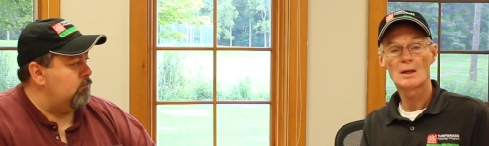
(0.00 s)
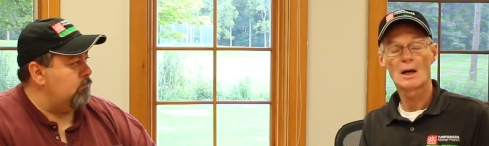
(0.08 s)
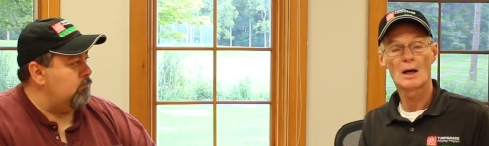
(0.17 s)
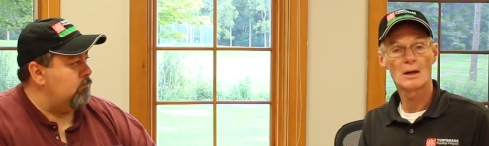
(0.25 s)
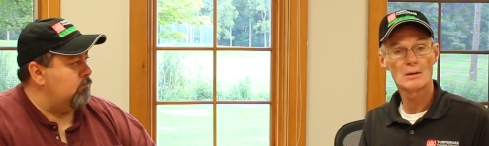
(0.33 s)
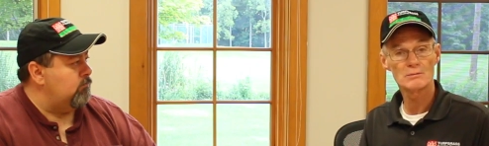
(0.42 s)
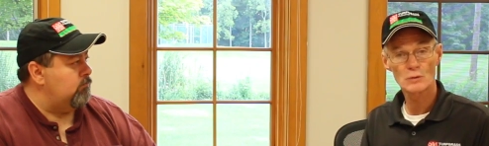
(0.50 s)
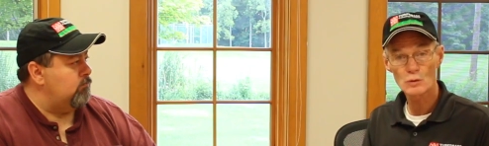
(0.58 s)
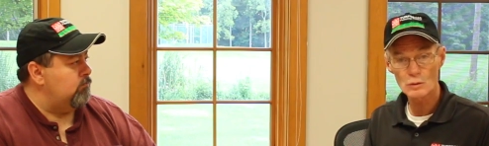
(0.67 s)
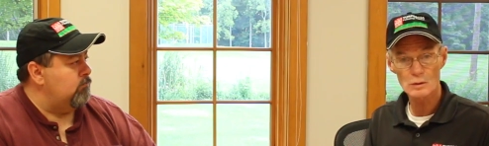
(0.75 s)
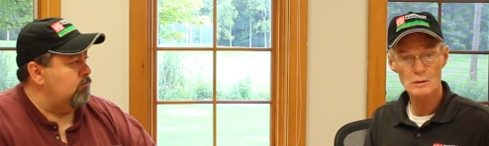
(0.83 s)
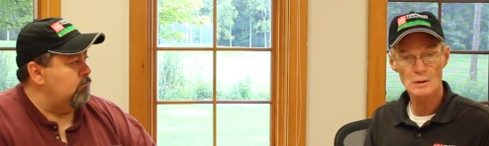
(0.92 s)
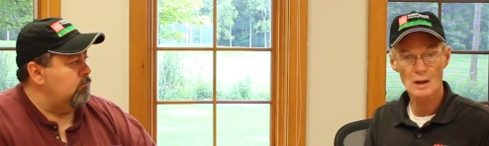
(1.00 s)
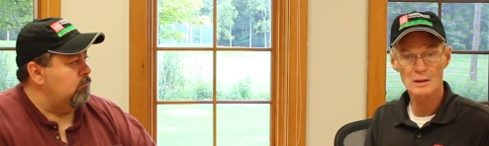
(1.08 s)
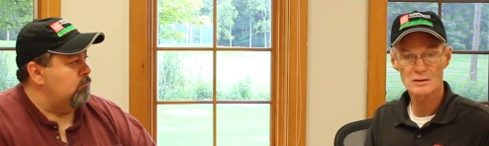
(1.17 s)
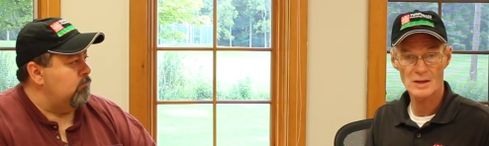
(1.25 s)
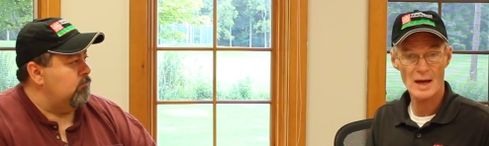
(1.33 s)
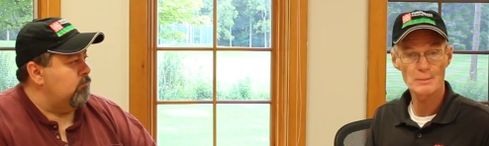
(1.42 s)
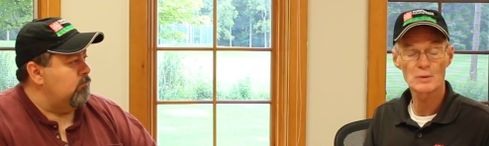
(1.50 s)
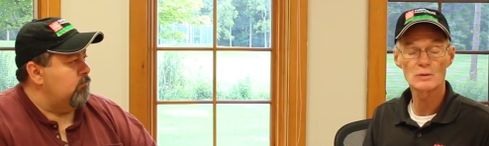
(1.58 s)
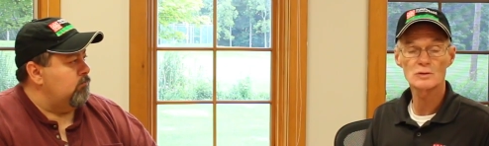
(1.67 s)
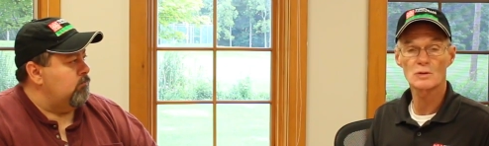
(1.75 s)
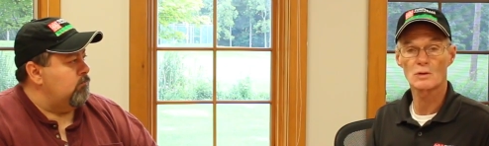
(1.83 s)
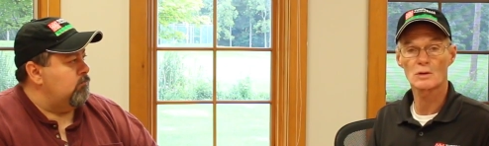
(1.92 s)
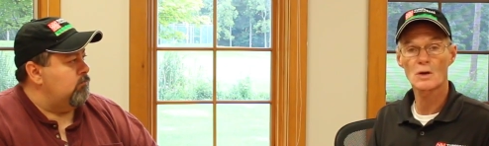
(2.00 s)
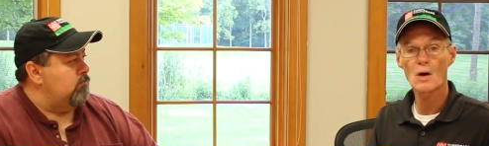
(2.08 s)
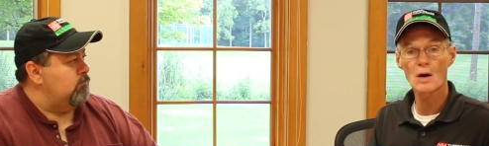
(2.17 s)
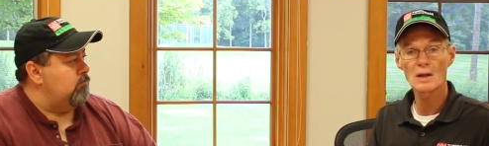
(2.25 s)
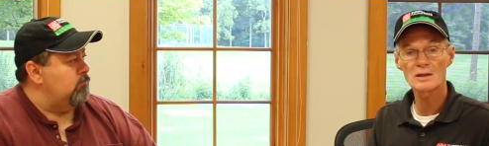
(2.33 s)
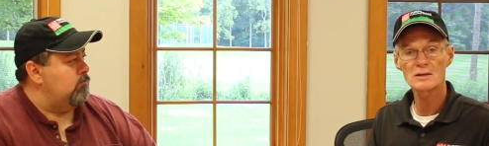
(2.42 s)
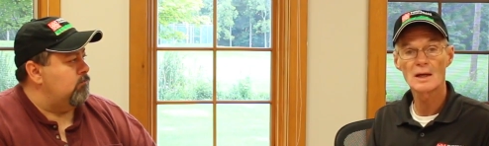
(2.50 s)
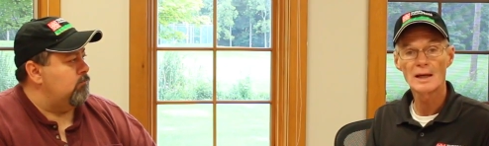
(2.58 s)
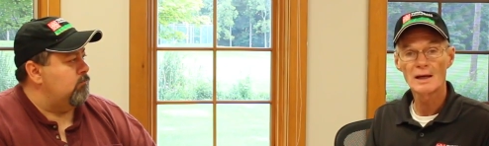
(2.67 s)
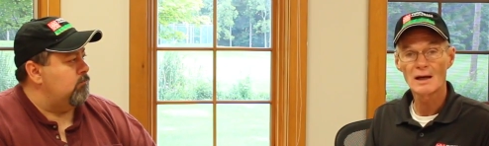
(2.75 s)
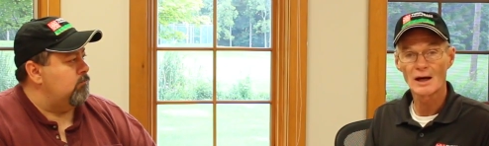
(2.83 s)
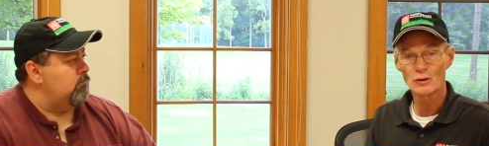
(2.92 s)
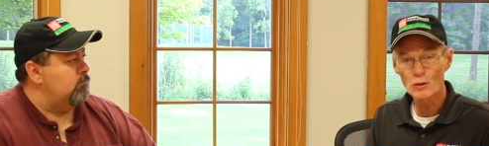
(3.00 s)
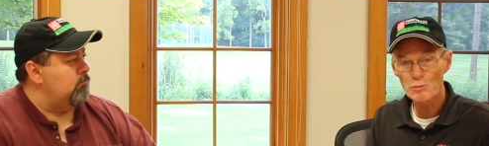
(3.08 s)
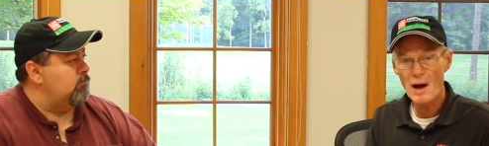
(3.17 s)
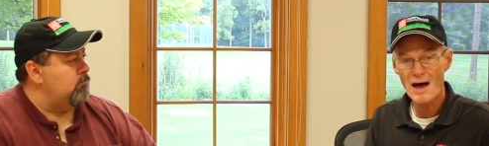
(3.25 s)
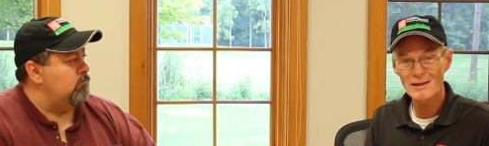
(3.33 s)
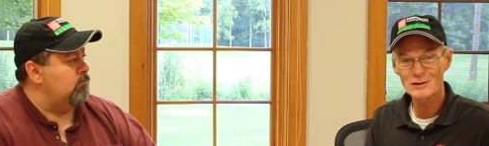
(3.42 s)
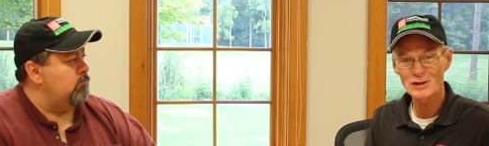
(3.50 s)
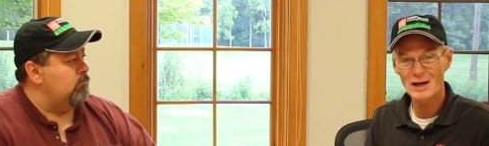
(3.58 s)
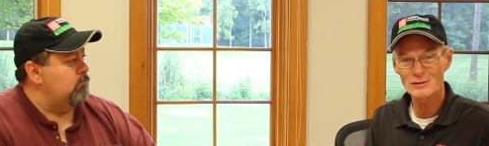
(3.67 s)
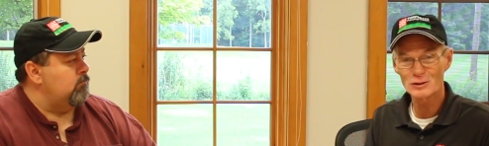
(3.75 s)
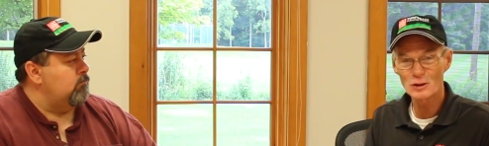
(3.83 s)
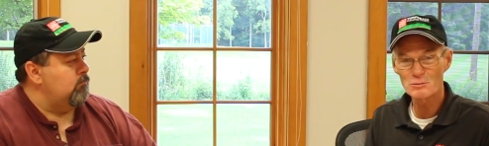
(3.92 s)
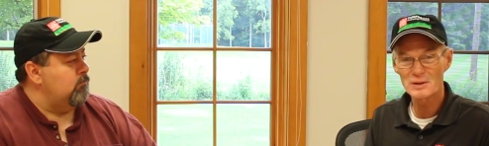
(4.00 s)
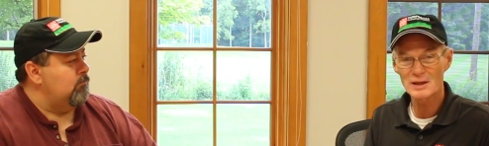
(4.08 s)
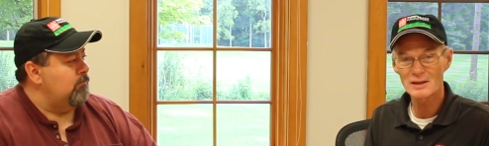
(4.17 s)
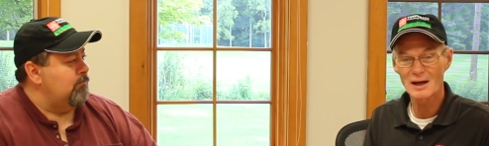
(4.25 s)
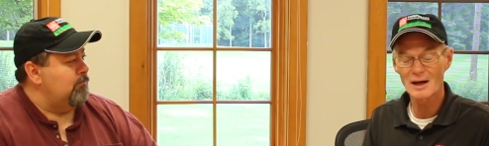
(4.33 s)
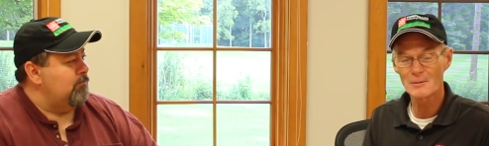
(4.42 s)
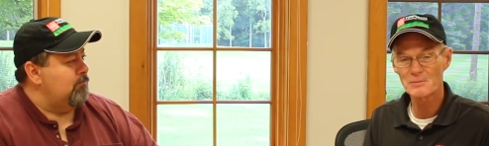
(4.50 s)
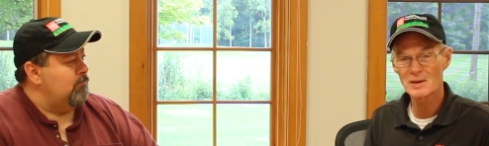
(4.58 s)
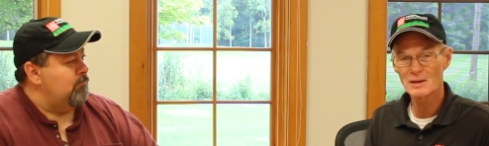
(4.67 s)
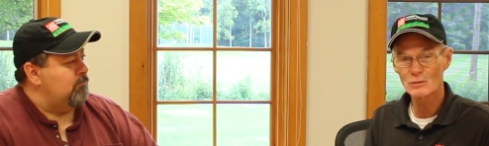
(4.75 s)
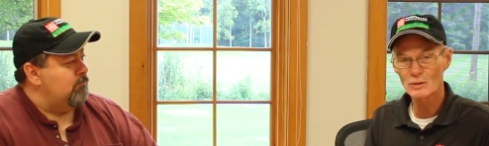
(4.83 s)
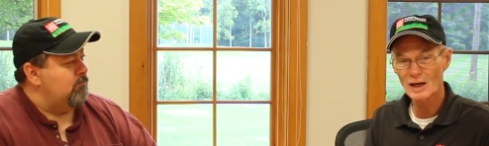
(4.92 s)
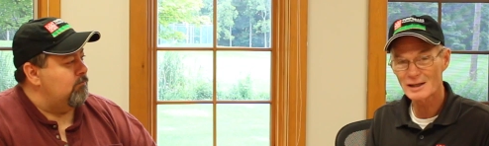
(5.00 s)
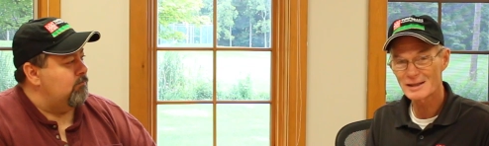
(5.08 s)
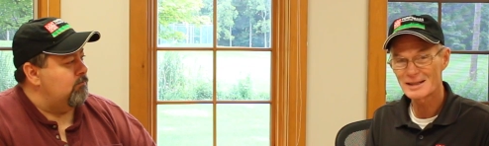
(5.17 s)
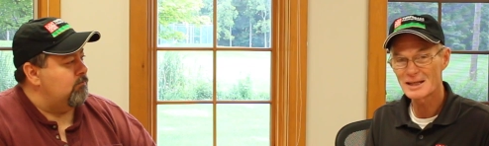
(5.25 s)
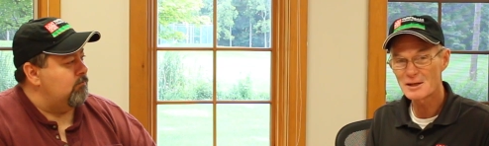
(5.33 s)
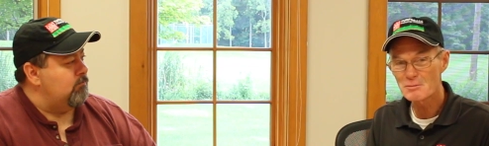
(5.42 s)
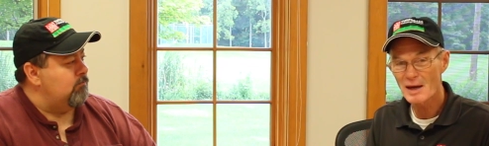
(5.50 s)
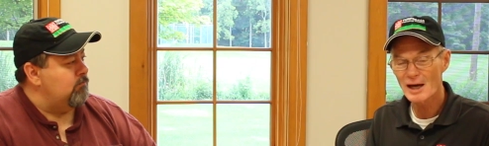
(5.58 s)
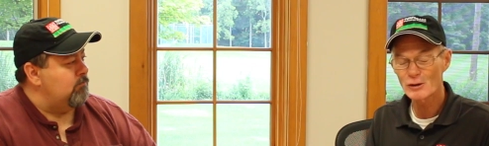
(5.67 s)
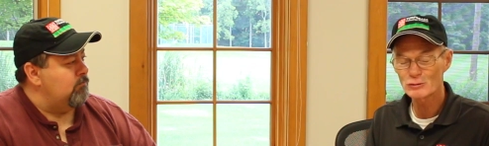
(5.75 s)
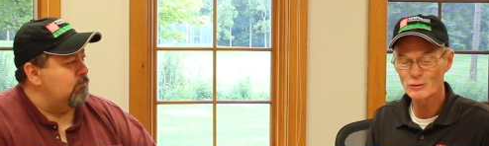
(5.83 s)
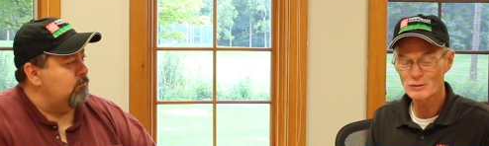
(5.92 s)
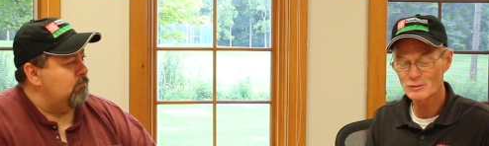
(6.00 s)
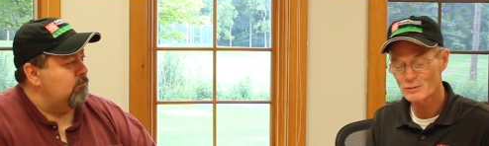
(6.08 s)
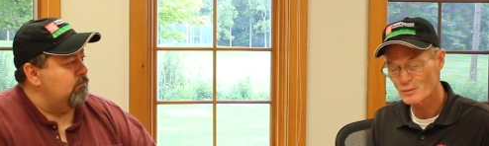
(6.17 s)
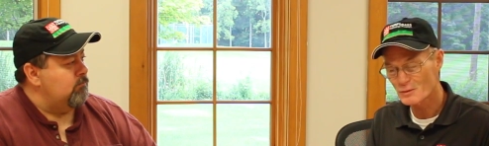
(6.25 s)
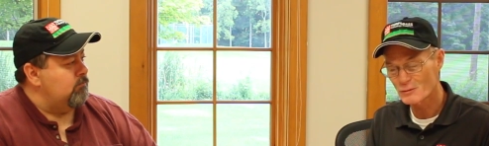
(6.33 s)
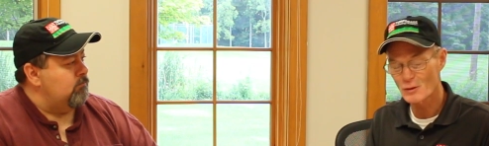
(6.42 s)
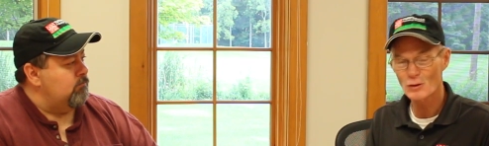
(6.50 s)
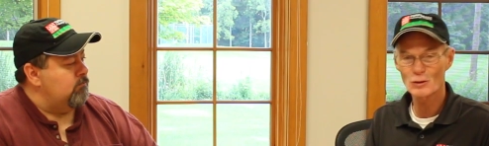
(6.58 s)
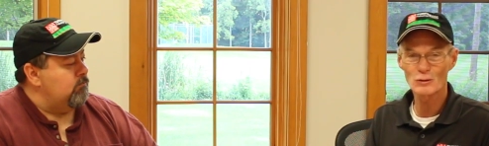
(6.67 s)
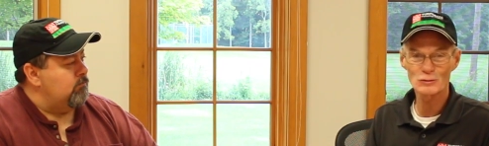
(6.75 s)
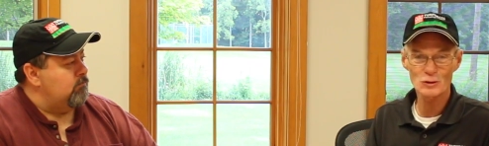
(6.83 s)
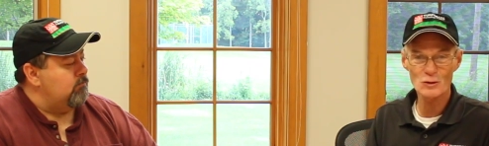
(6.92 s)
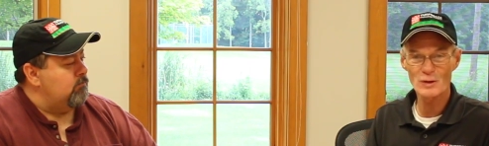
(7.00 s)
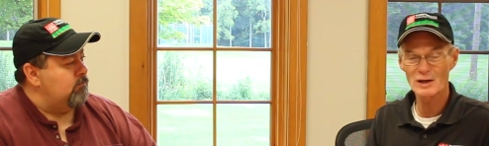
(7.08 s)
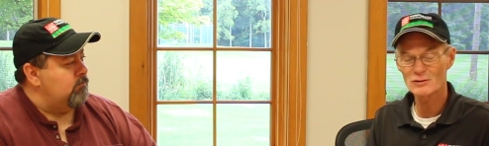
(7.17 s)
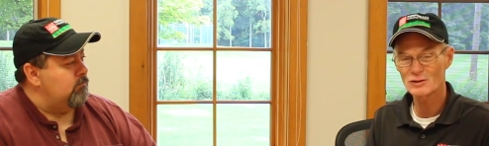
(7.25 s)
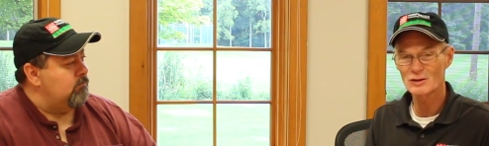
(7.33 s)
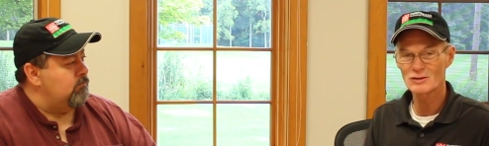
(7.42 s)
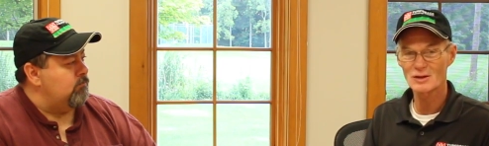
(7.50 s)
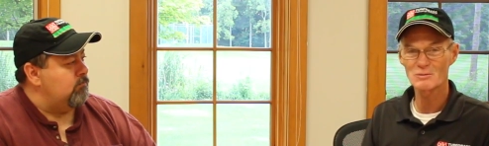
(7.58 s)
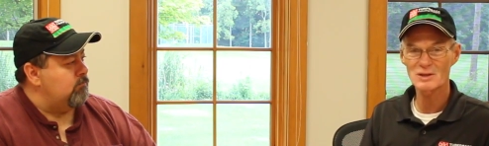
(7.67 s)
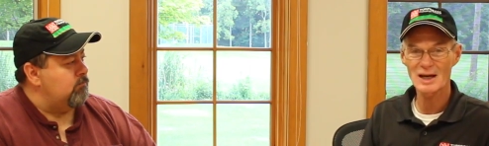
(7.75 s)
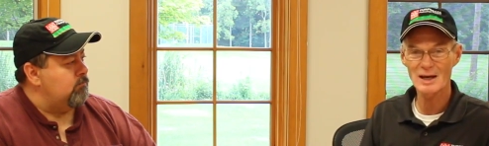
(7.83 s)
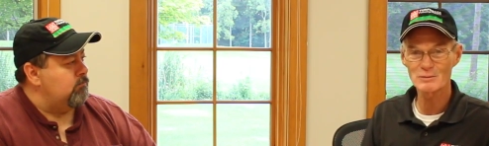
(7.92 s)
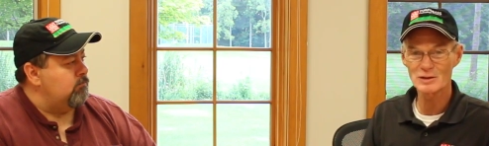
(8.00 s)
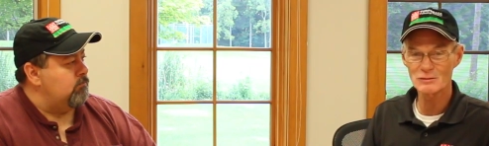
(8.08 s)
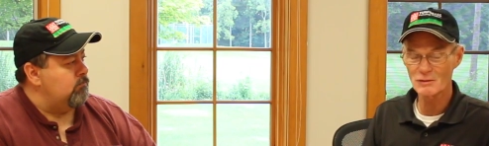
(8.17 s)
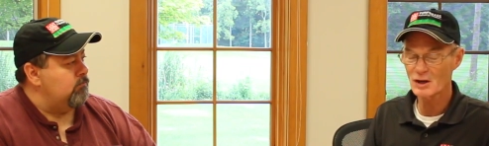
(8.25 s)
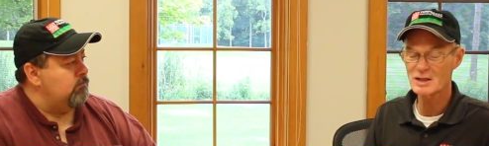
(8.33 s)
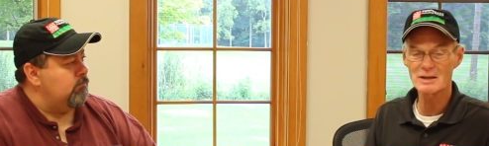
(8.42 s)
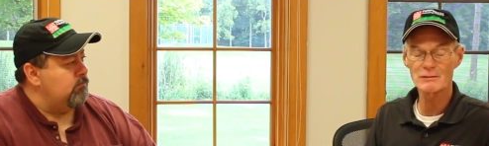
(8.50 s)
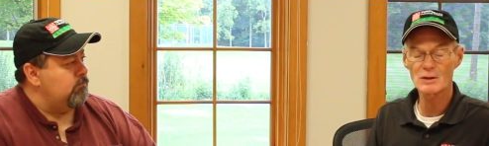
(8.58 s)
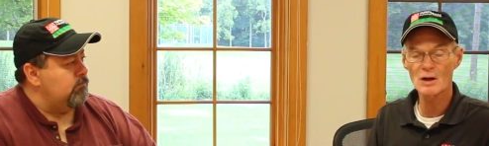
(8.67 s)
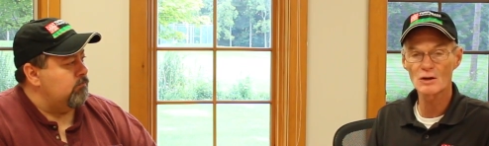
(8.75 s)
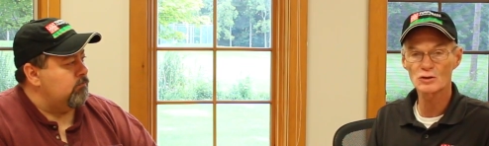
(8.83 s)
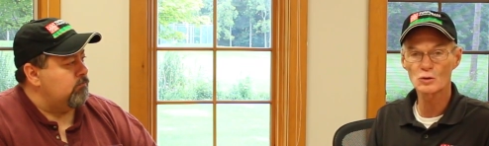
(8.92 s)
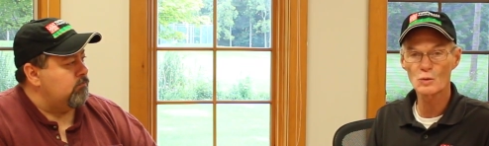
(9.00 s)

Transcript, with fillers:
Speaker 1: uh, uh, samples or call us. I do apologize a little bit um, when I get emails with photos or questions. Sometimes it's very difficult to